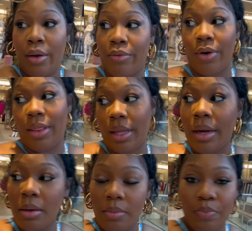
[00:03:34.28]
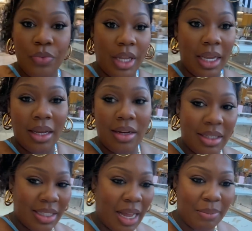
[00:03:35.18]
for them. The heel
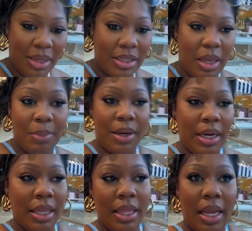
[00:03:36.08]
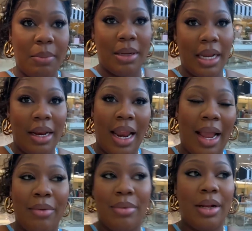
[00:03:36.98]
is not messed up or anything, but they're
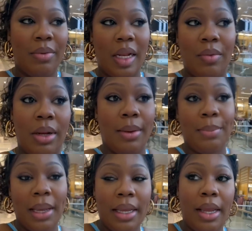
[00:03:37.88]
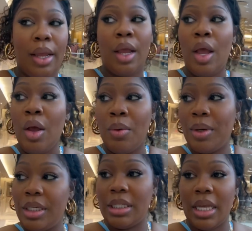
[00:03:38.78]
like really, really, really picky,
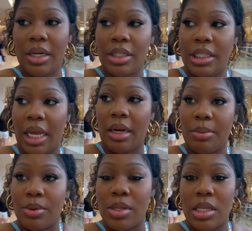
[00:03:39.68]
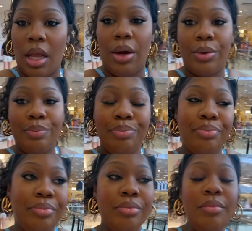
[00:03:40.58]
which is understandable. So,
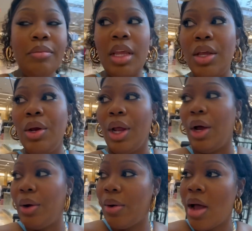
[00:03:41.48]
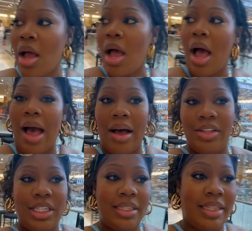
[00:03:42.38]
you know, I'll
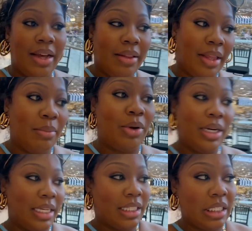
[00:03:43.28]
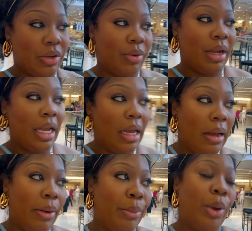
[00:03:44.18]
just sell them on
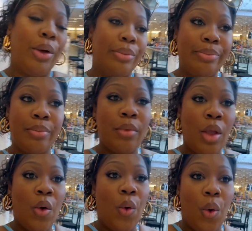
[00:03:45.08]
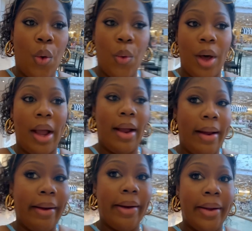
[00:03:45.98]
Instagram or
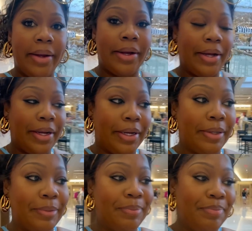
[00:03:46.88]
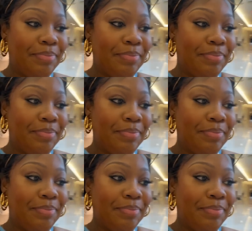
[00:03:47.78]
um,